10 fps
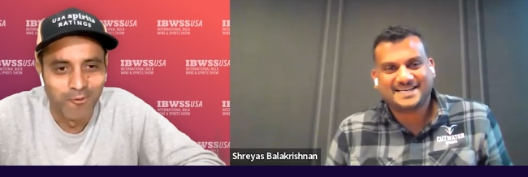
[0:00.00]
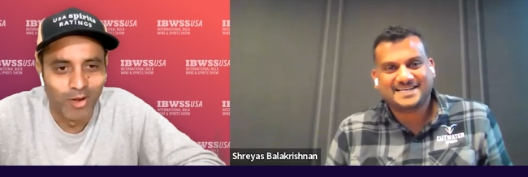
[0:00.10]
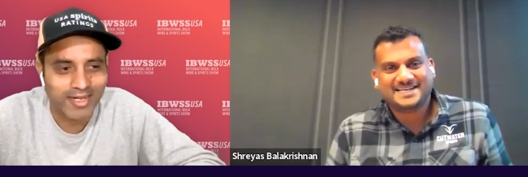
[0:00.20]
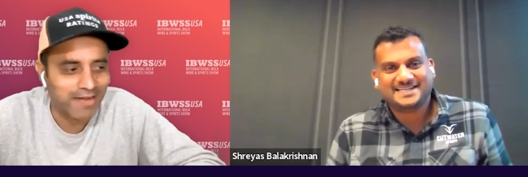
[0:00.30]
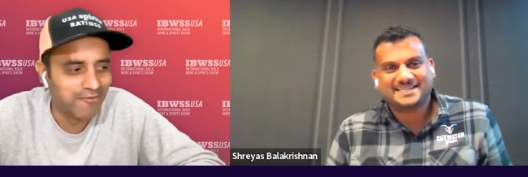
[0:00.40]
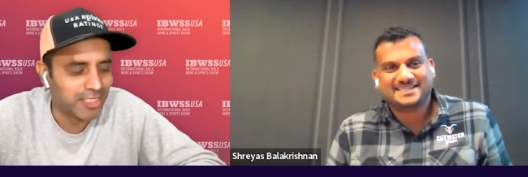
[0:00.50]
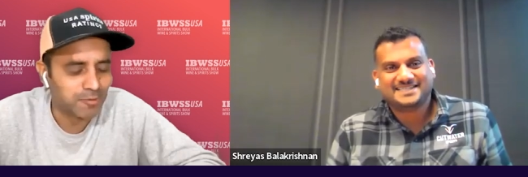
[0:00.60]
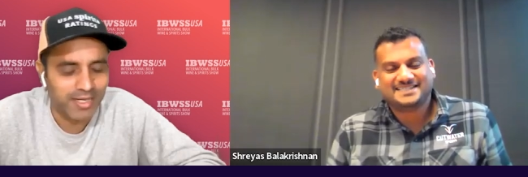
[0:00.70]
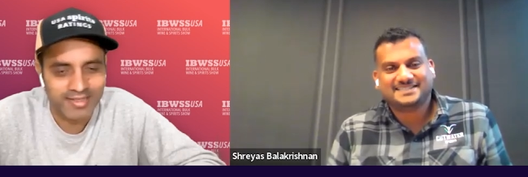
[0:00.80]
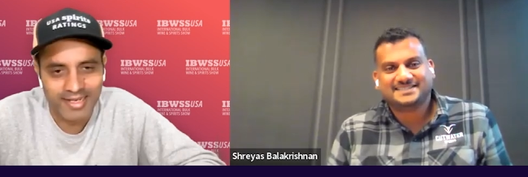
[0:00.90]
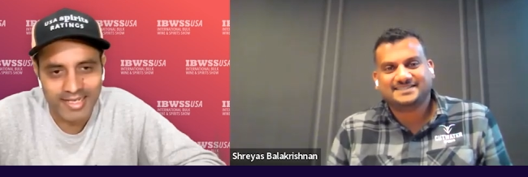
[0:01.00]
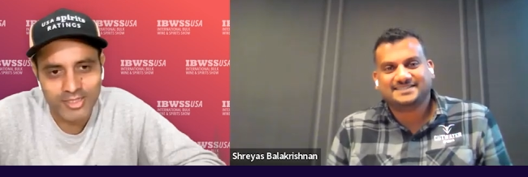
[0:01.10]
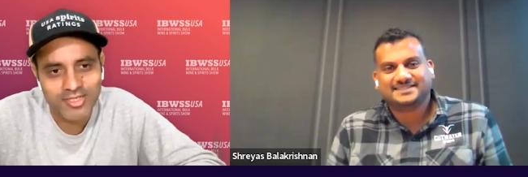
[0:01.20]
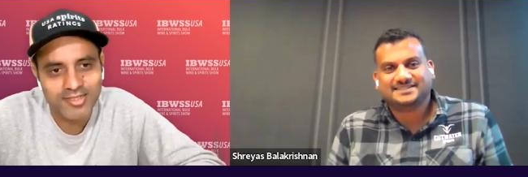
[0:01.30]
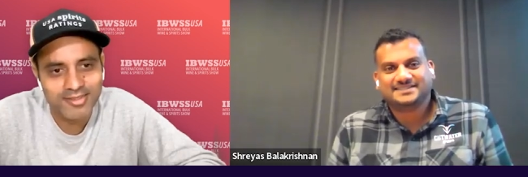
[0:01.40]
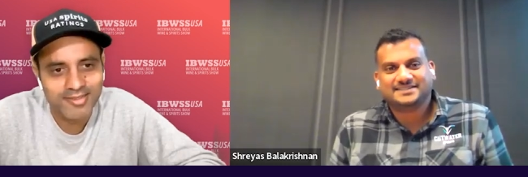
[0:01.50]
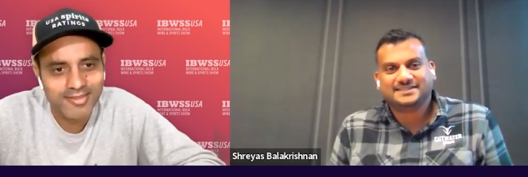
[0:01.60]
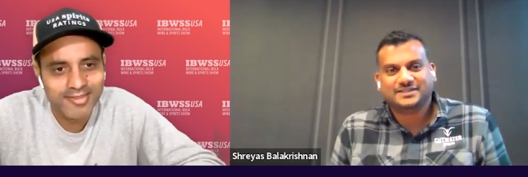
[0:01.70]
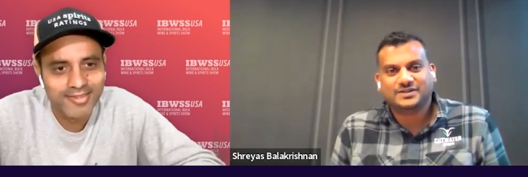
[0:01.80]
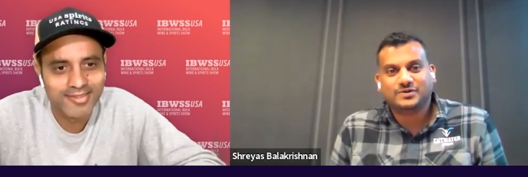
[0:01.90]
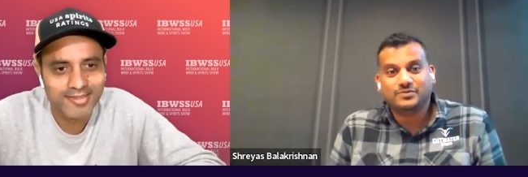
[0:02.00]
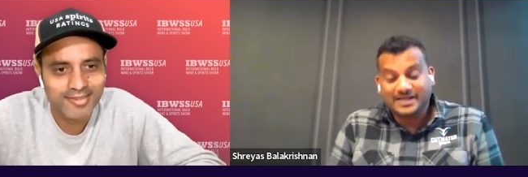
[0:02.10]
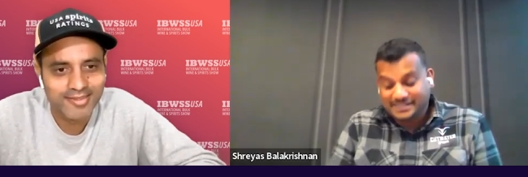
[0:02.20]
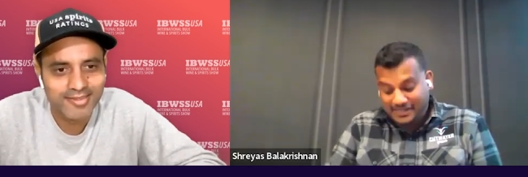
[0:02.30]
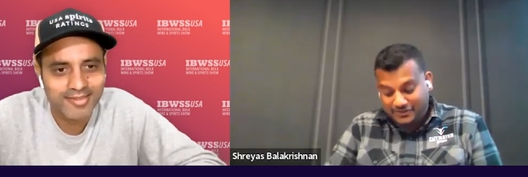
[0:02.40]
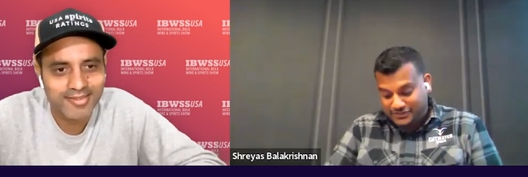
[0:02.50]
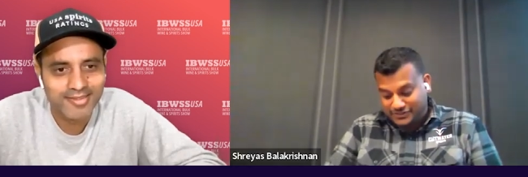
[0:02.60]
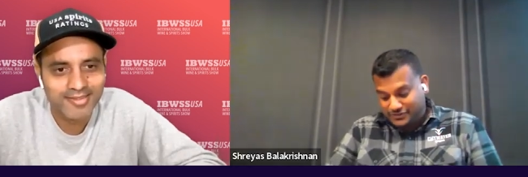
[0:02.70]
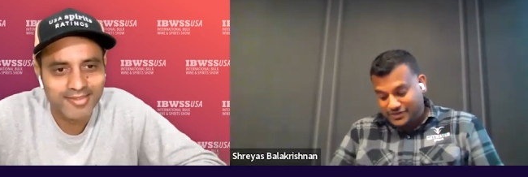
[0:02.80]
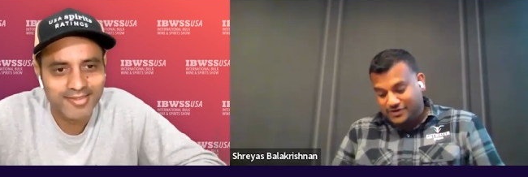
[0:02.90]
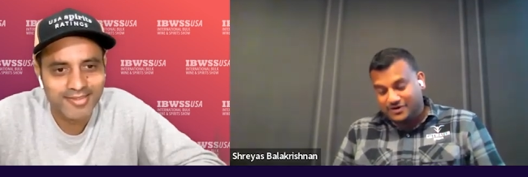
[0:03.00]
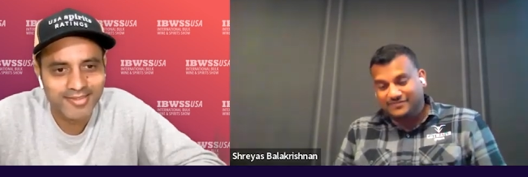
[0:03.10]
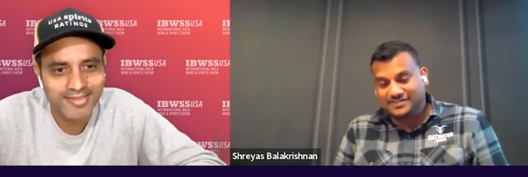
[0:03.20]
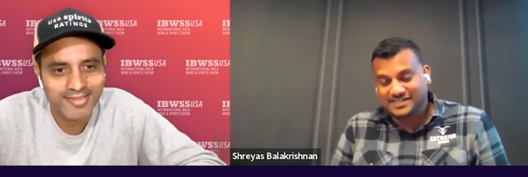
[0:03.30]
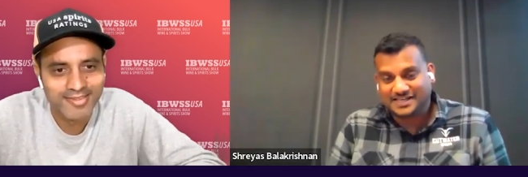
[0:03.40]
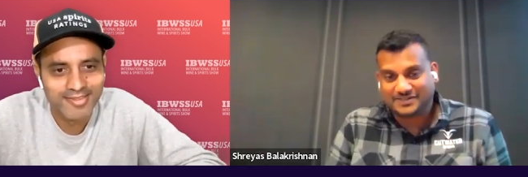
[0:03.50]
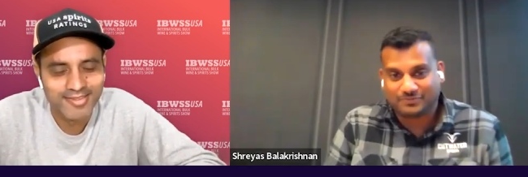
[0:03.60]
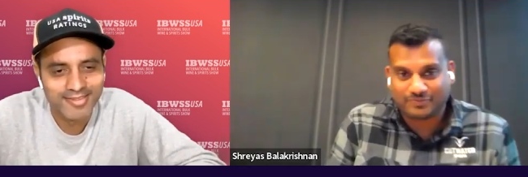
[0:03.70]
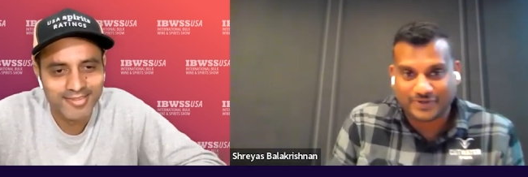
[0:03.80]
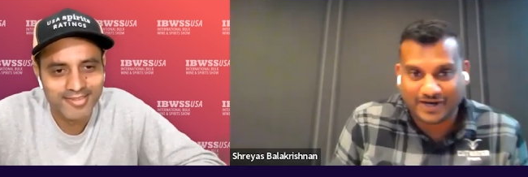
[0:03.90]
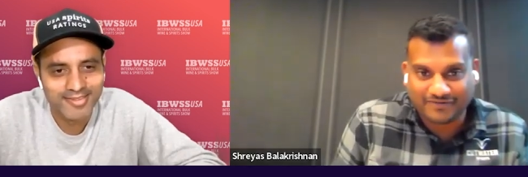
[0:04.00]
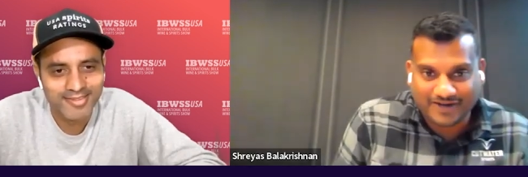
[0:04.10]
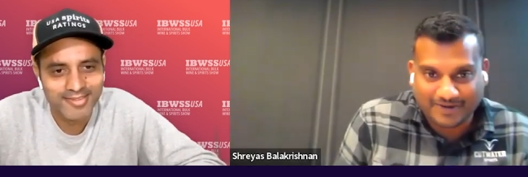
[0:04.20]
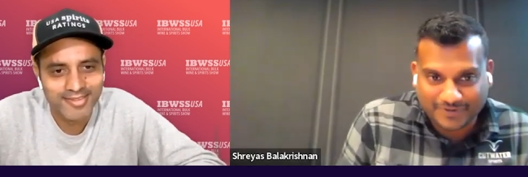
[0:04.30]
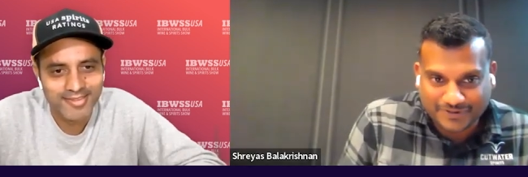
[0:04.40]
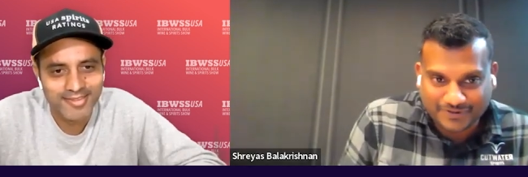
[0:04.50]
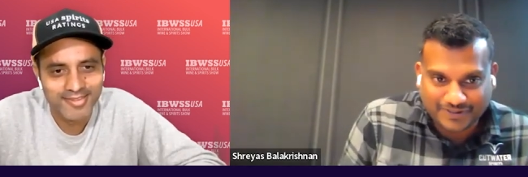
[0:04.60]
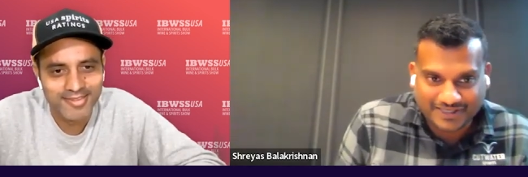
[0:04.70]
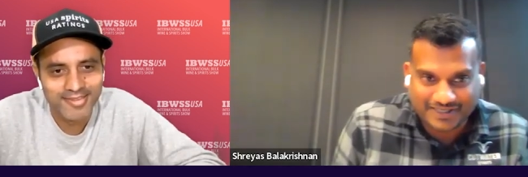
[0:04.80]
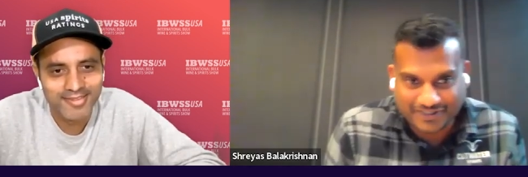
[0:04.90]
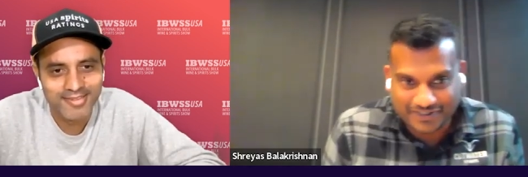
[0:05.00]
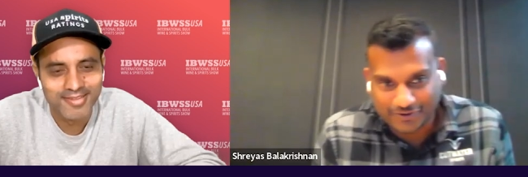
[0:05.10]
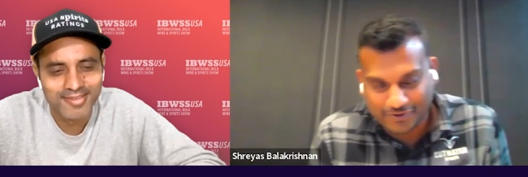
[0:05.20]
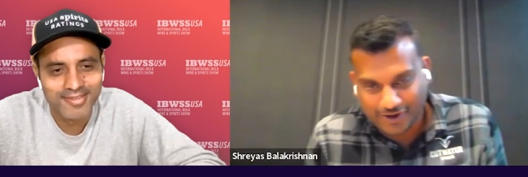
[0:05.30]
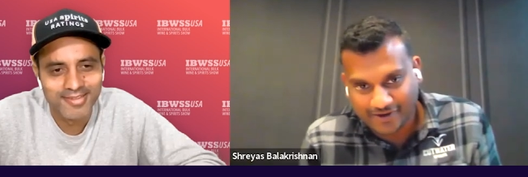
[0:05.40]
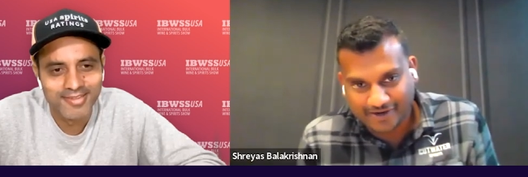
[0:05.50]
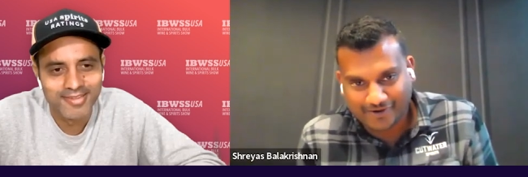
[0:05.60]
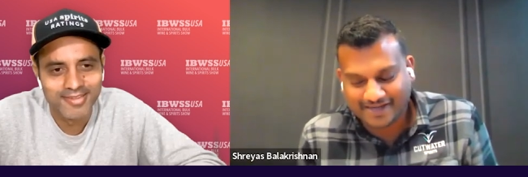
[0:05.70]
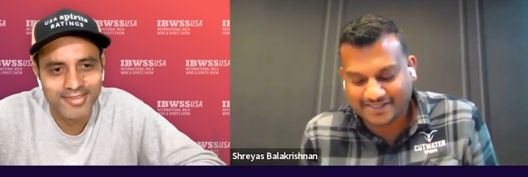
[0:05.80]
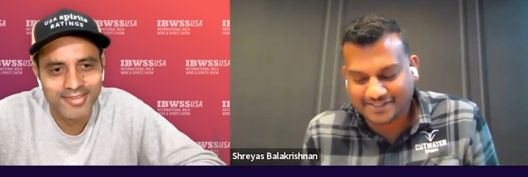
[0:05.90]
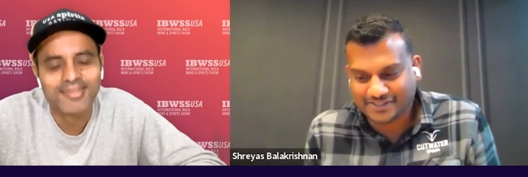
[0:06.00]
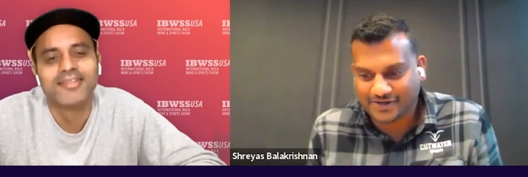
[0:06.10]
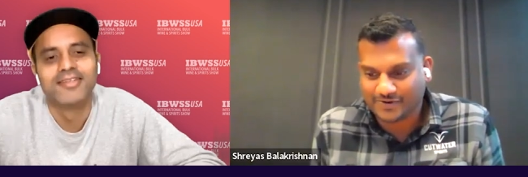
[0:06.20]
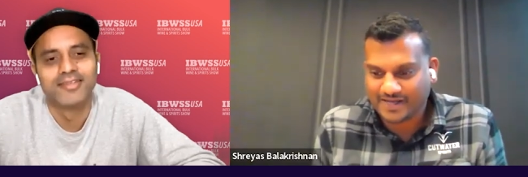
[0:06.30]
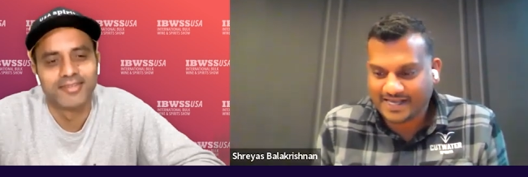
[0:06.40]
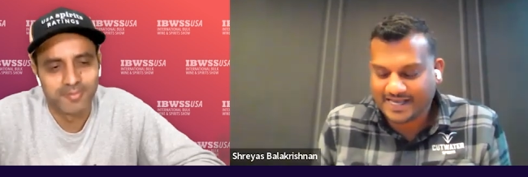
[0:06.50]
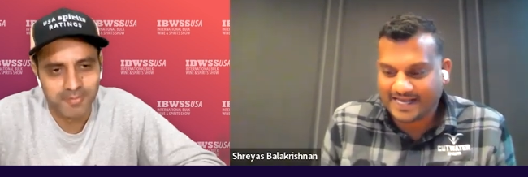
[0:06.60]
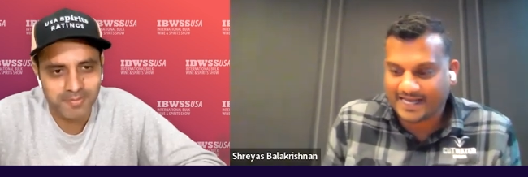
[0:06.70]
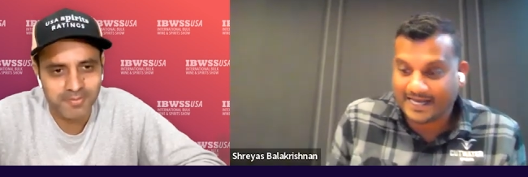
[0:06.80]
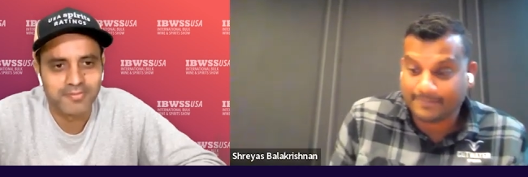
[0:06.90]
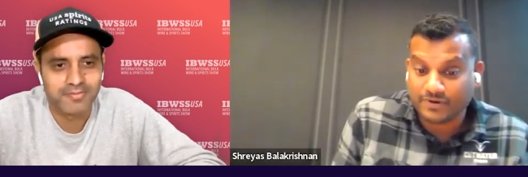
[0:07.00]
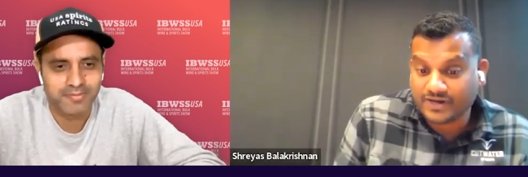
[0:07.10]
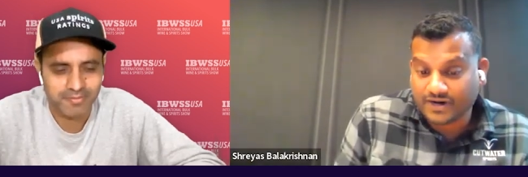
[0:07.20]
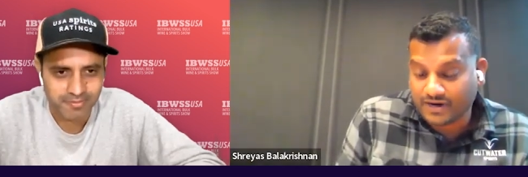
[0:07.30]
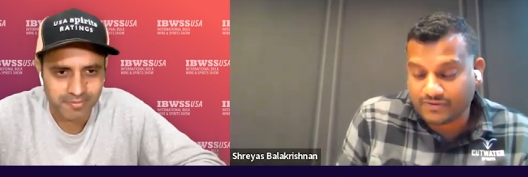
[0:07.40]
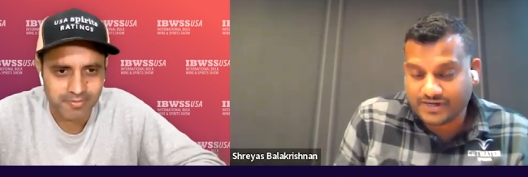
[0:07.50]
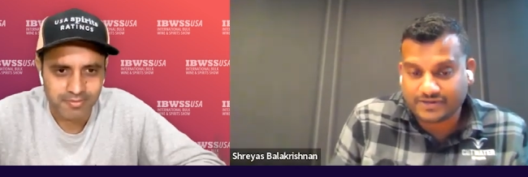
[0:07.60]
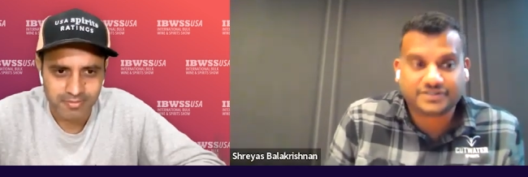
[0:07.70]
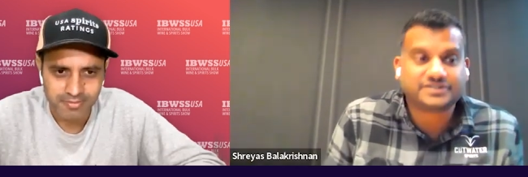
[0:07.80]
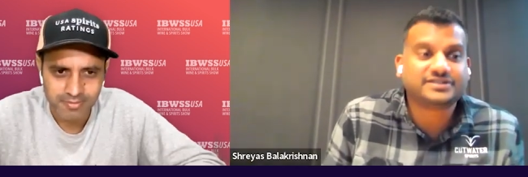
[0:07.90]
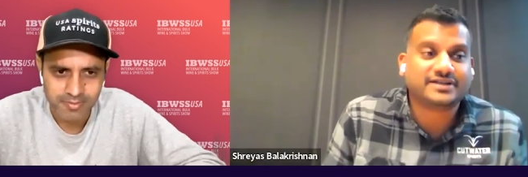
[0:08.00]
Speaker 1: know what can we expect next?
Speaker 2: Mezcal still you know obviously has a ton of opportunity to continue growing, right? So. Uh, but we are we are just